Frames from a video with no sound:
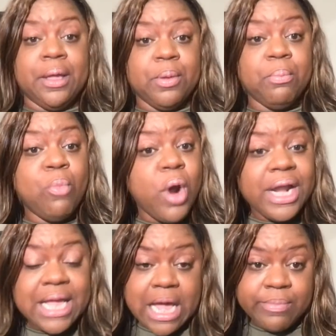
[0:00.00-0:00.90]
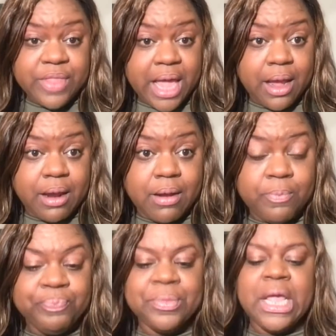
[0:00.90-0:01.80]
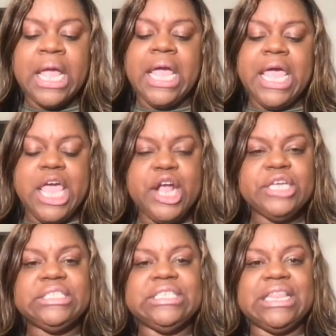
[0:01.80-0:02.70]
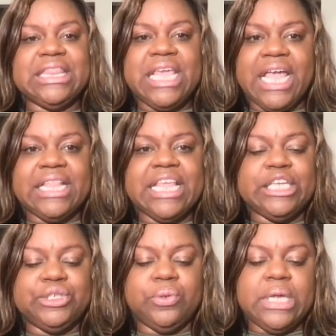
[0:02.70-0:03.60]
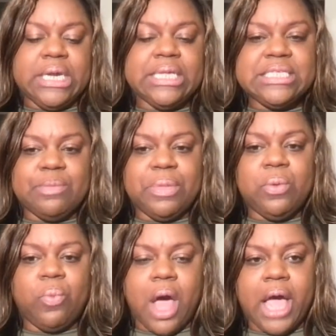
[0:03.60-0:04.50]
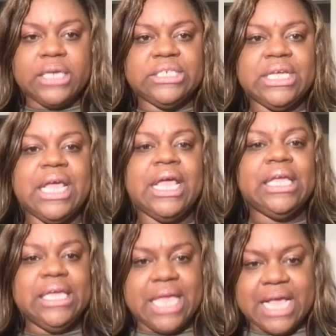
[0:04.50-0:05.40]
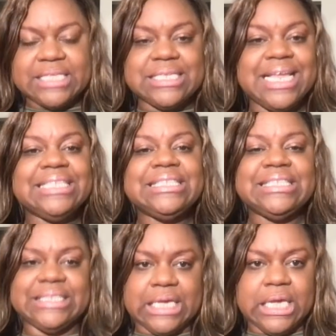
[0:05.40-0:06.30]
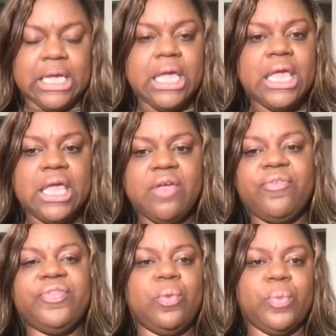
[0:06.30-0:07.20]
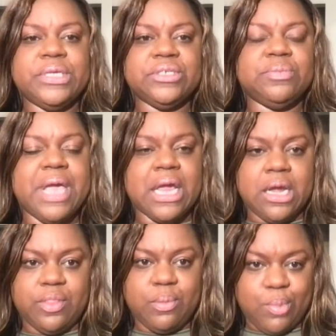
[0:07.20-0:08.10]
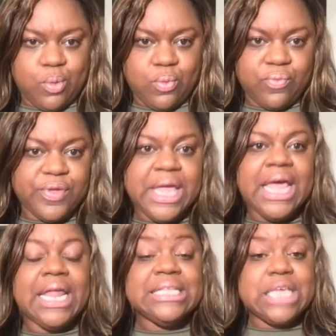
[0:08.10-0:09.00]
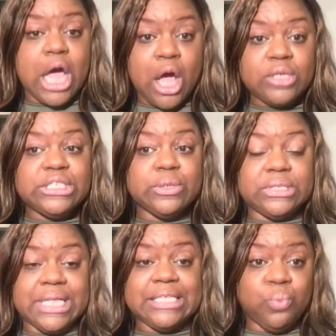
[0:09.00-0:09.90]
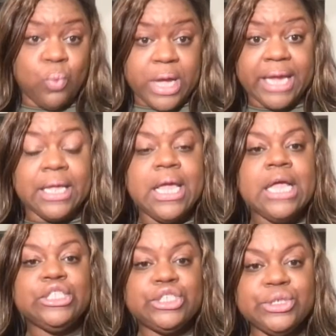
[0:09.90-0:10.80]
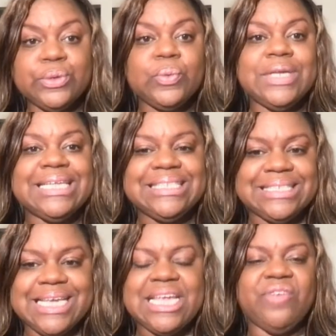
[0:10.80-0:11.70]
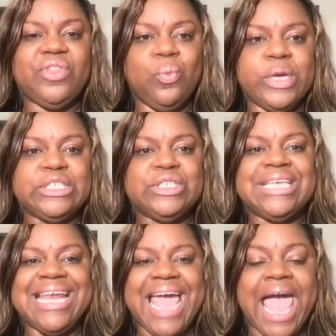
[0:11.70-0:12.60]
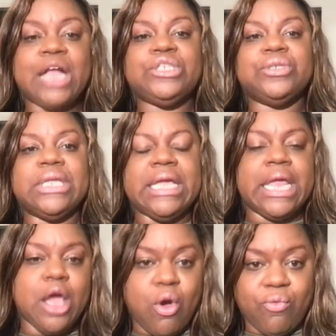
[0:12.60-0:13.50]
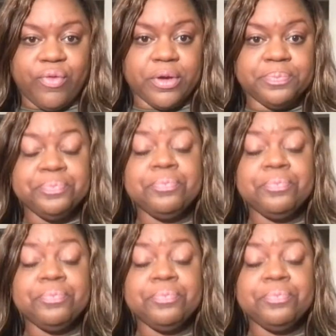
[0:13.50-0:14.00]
more to come there. Here's the thing that truly needs to be watched. Yes, let's see if the Wizards make another move. Let's also see, that's one. Two, let's see if the Wizards can actually get over